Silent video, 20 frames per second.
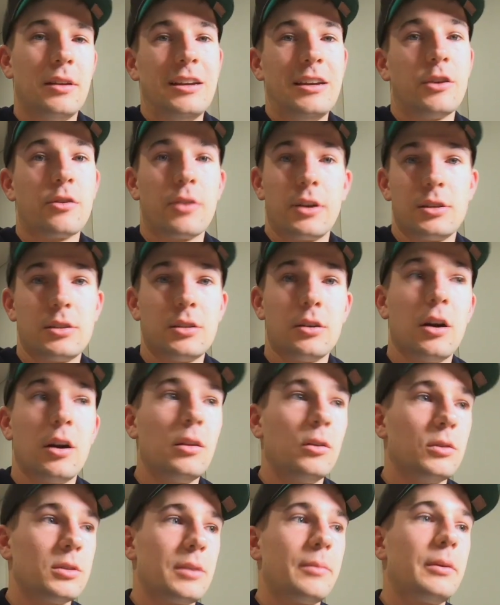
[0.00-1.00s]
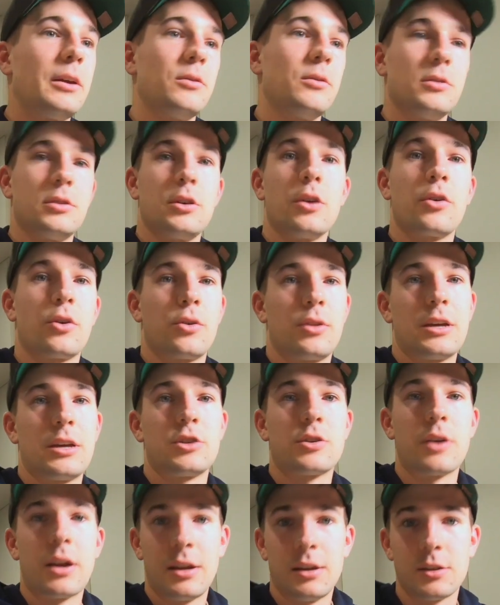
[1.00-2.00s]
an incorrect style or something else is going on in that
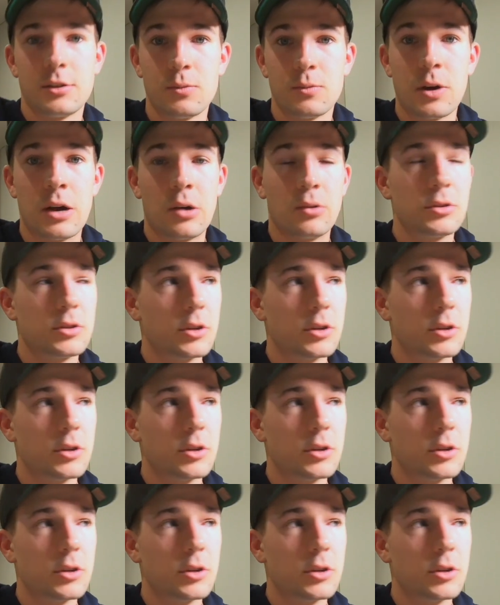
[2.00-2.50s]
training as well.